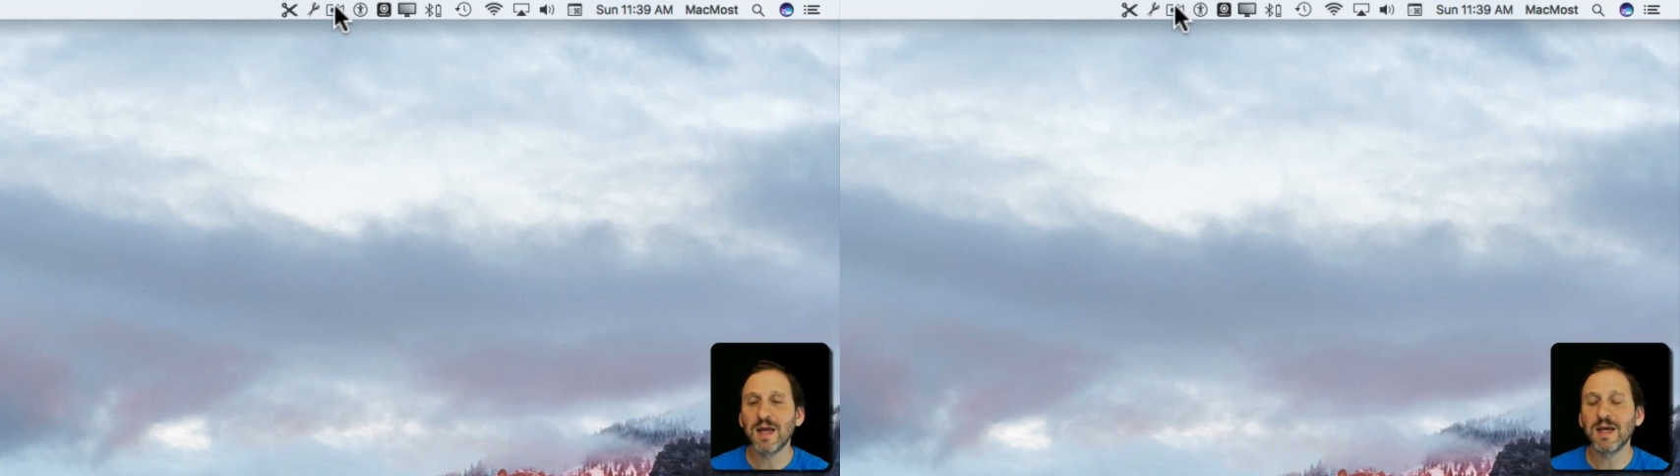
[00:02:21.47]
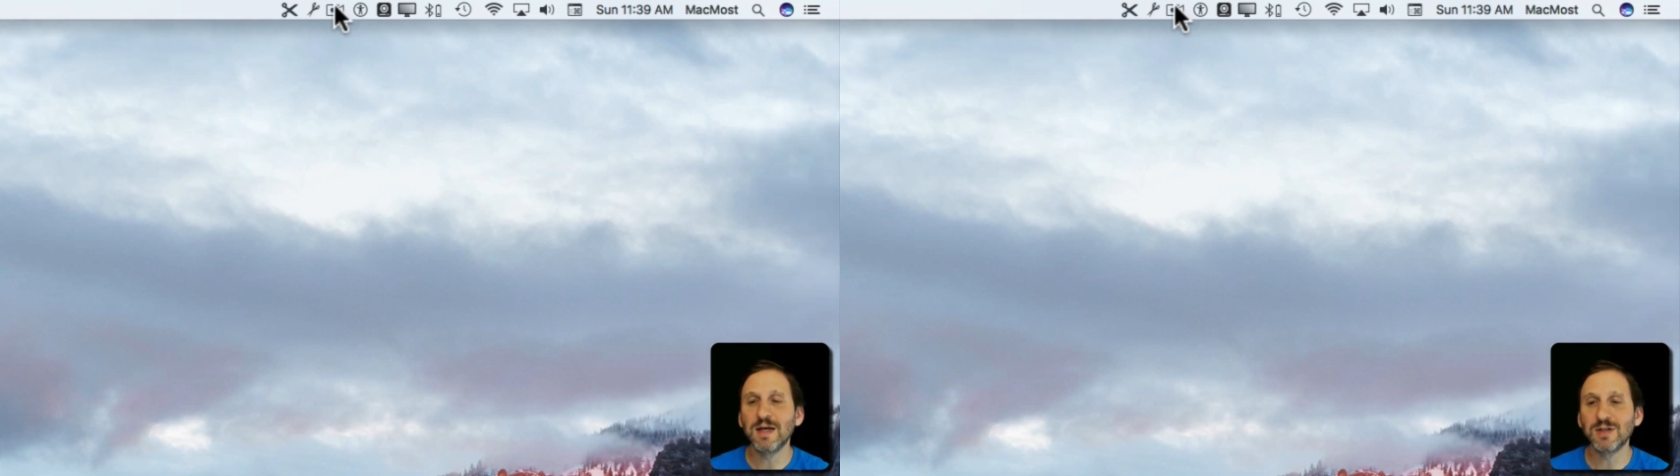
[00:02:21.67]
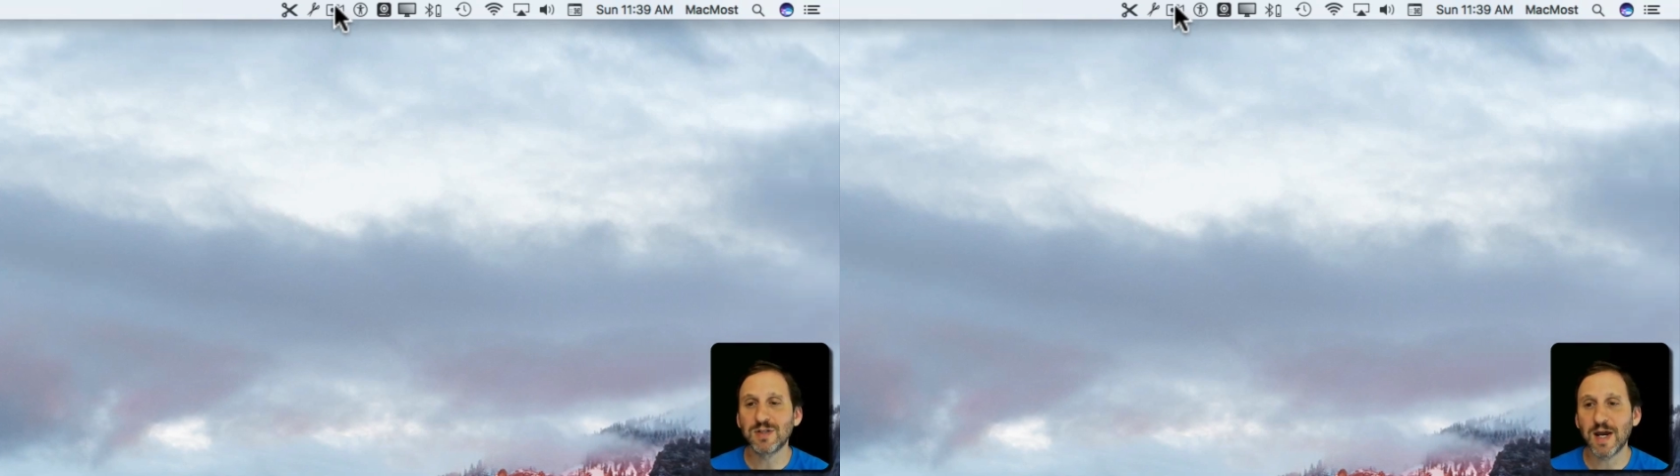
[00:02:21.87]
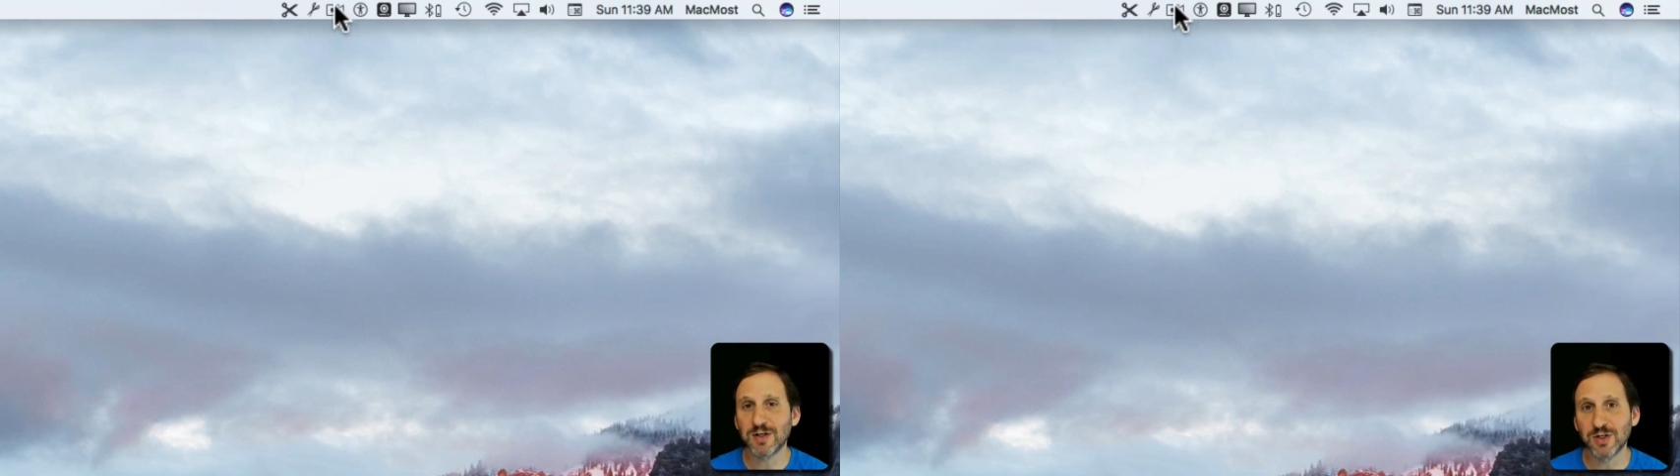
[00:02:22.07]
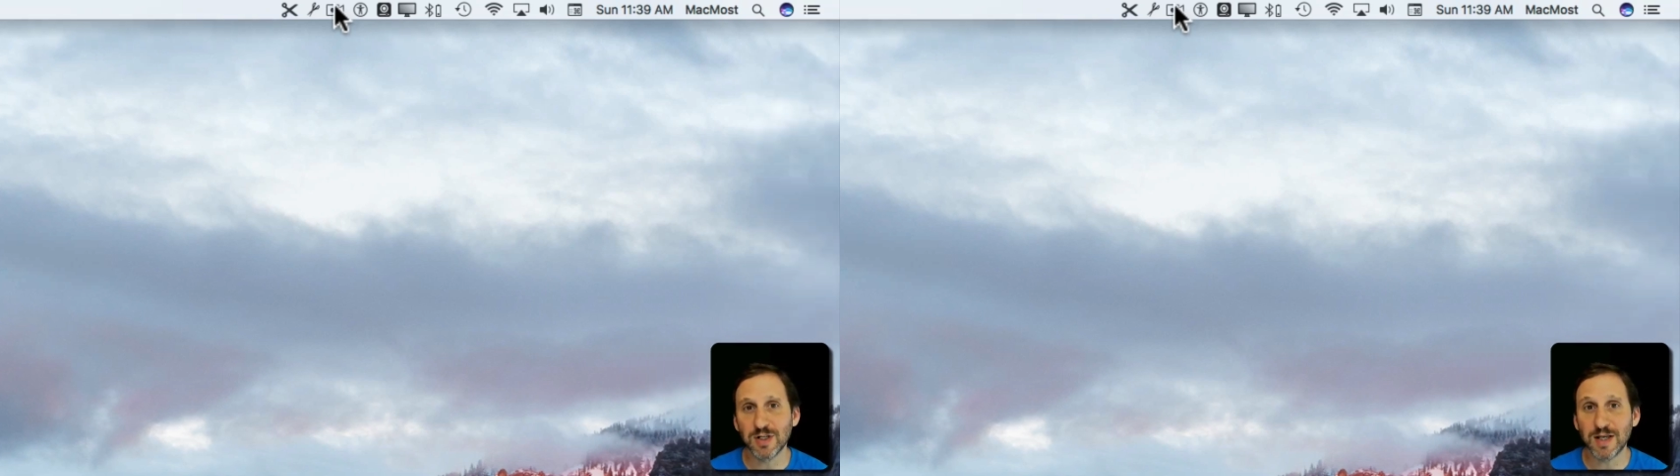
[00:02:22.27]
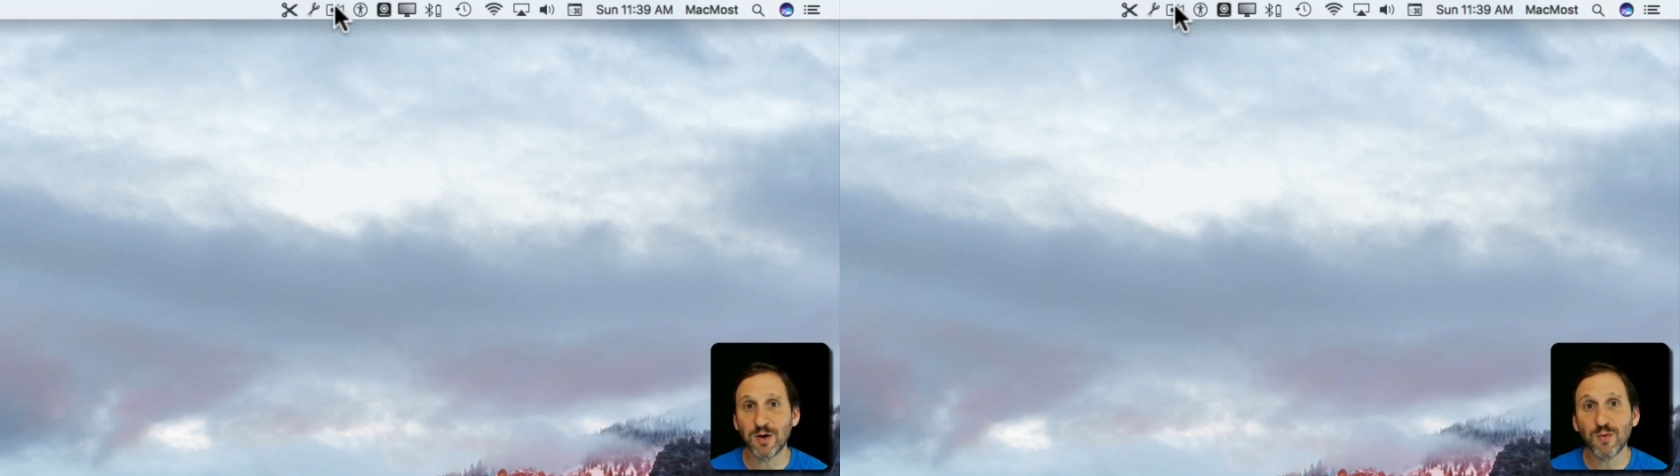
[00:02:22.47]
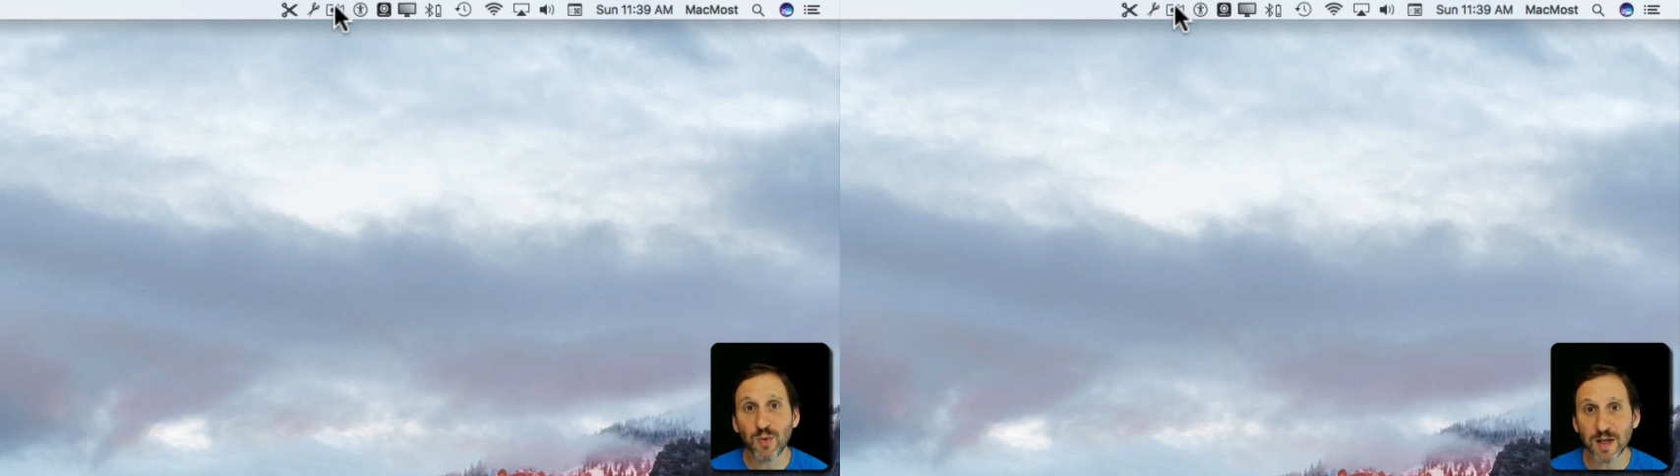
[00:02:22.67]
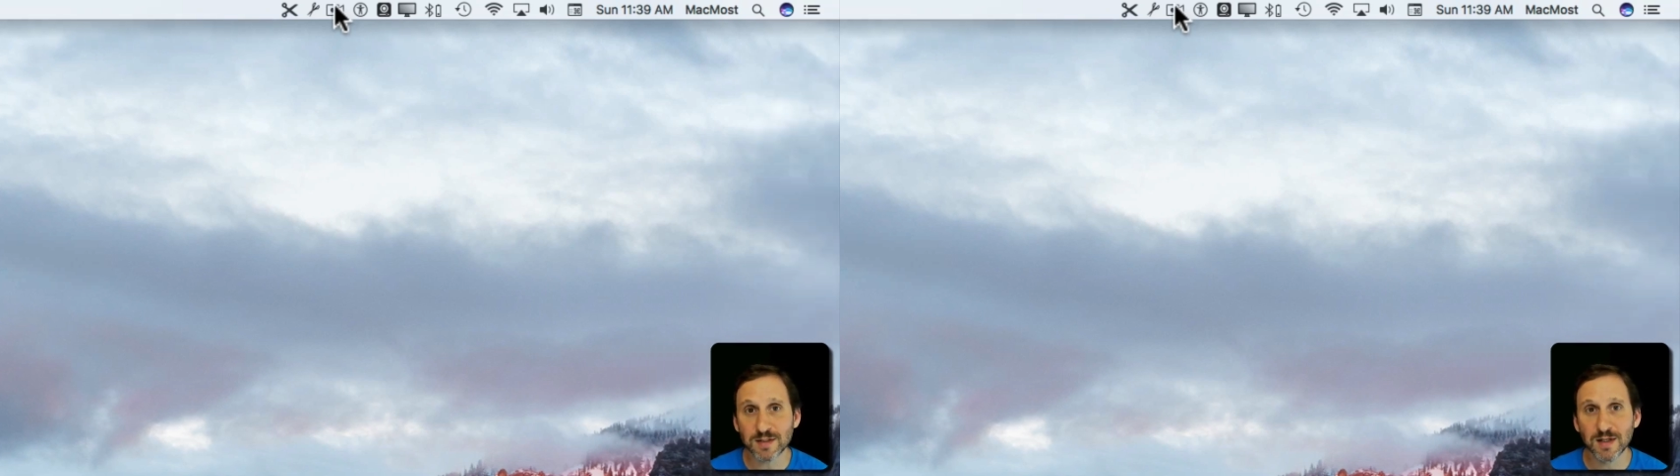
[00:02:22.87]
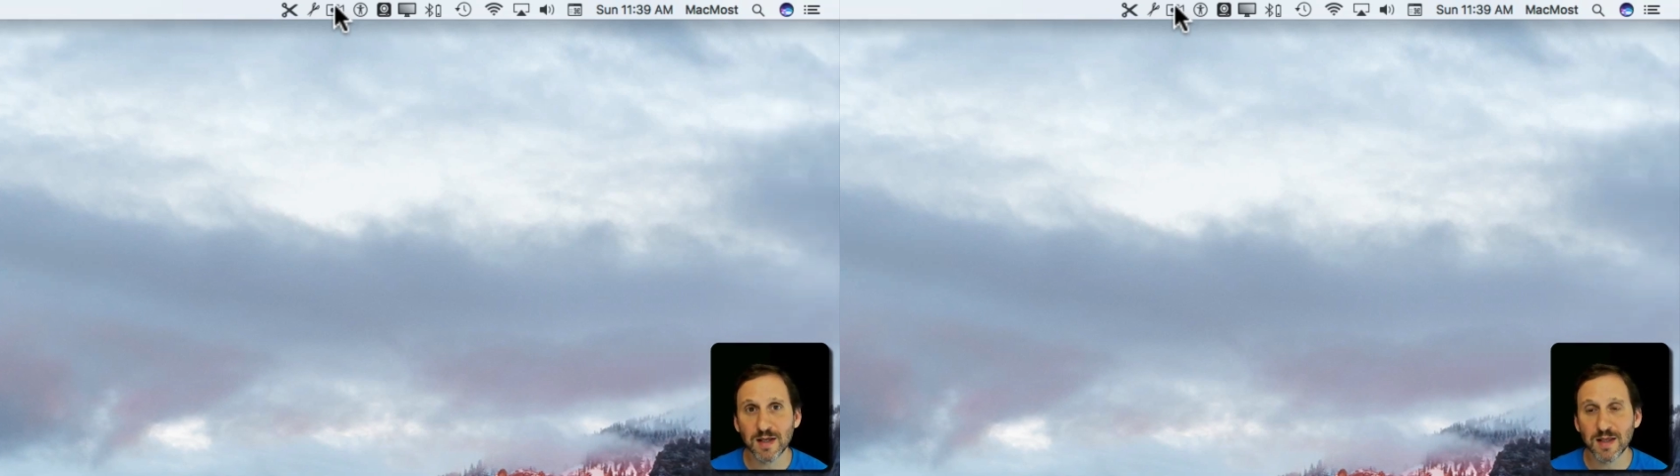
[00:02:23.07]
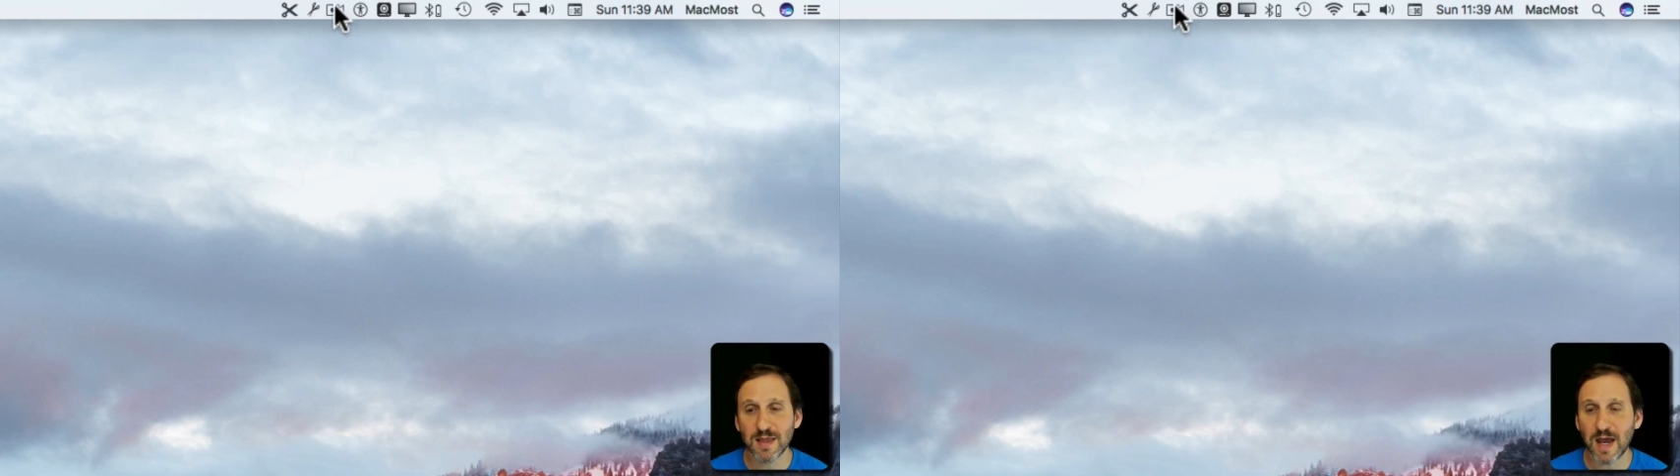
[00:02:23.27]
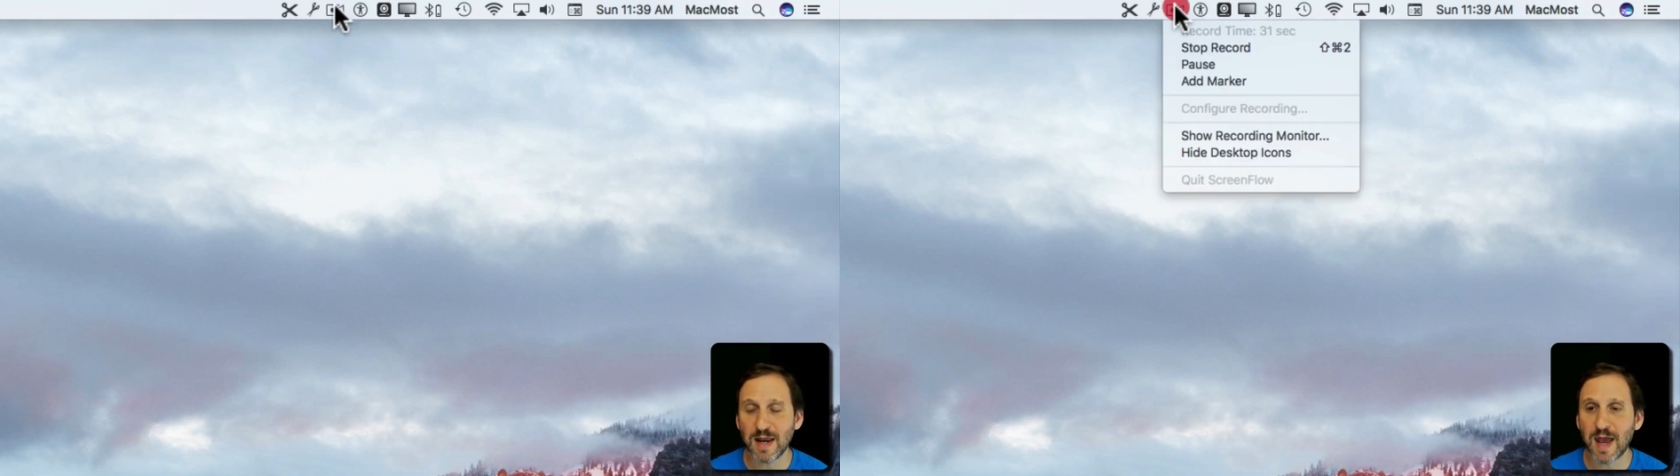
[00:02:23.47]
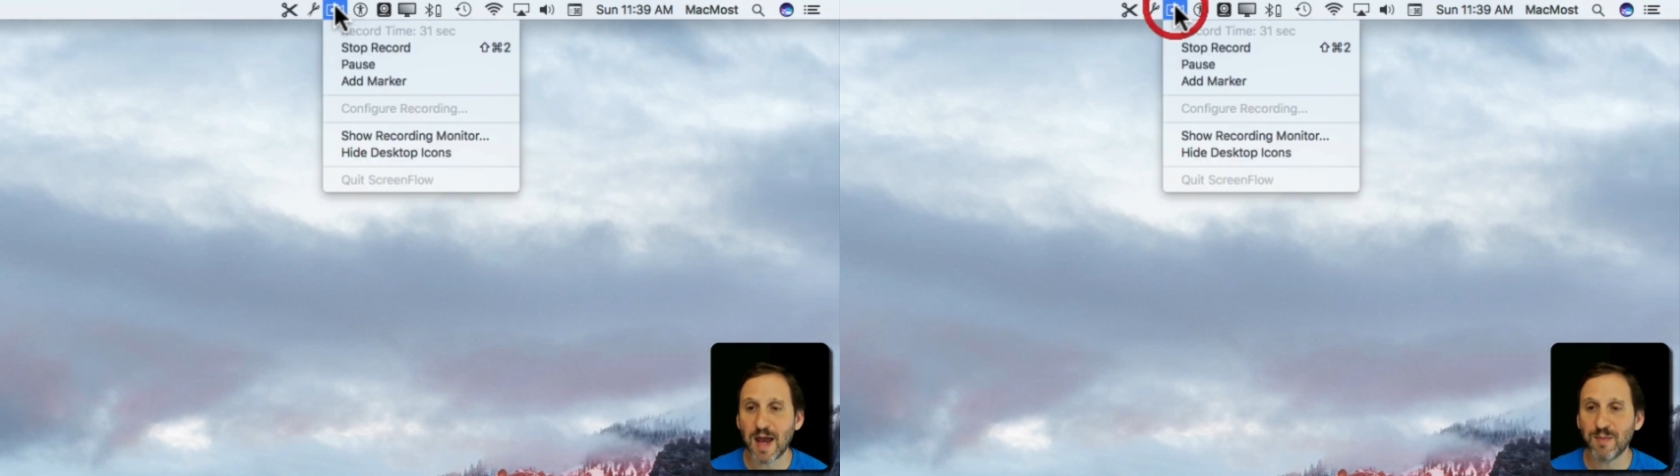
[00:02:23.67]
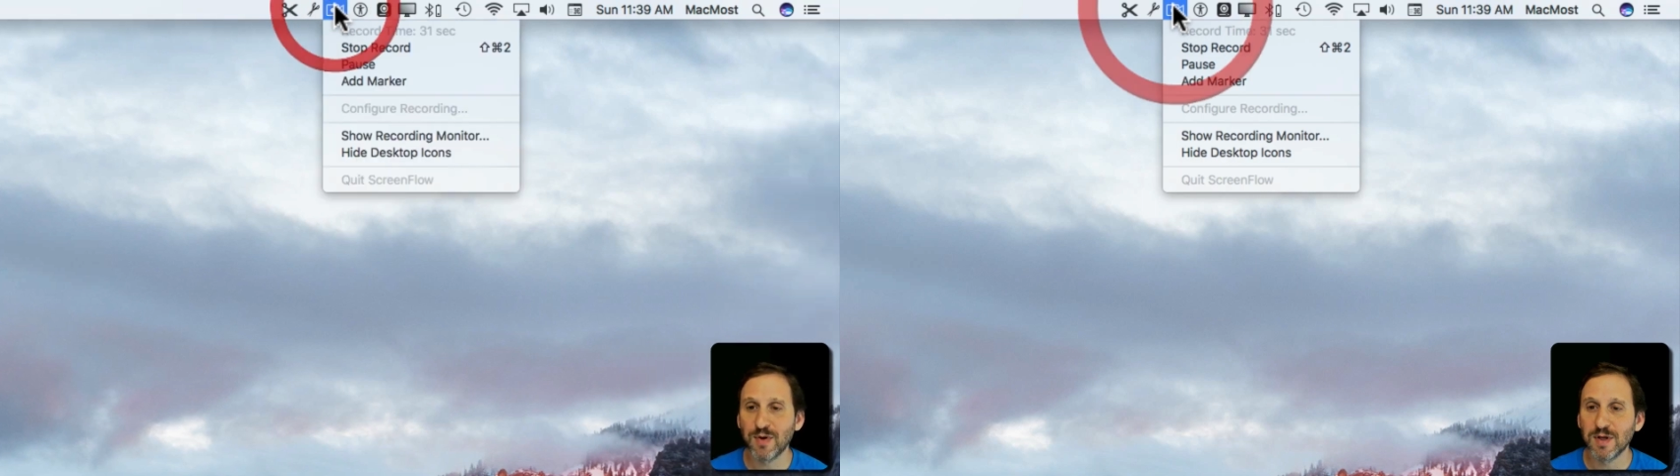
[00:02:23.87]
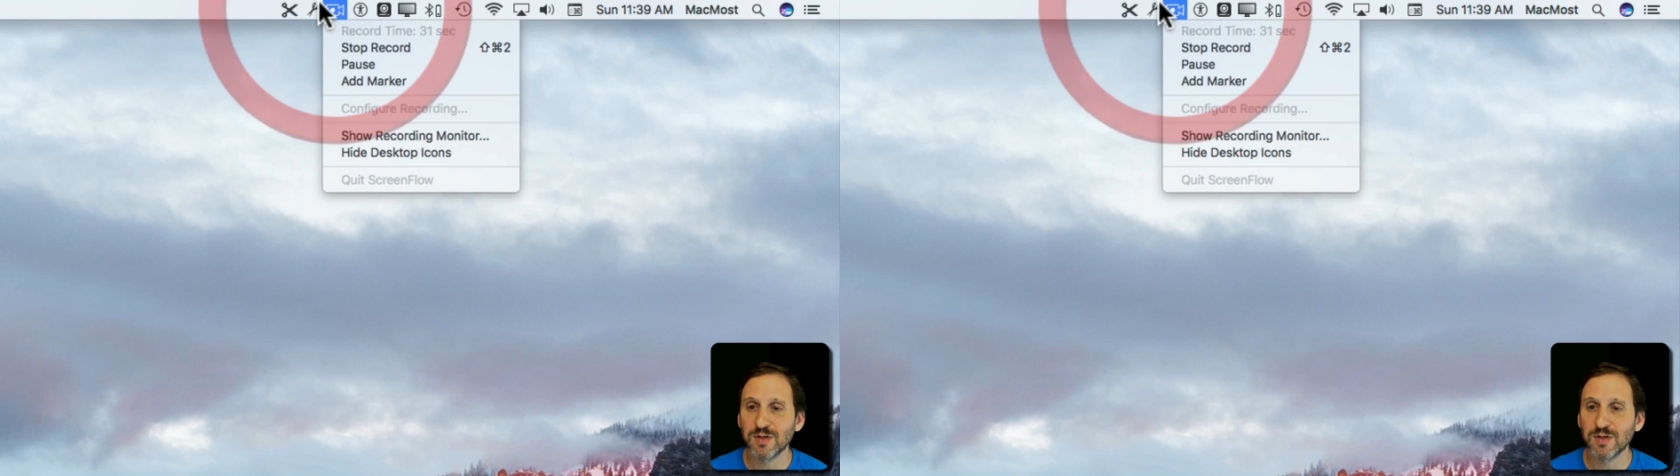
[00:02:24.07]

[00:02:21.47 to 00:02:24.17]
is to actually quit that app.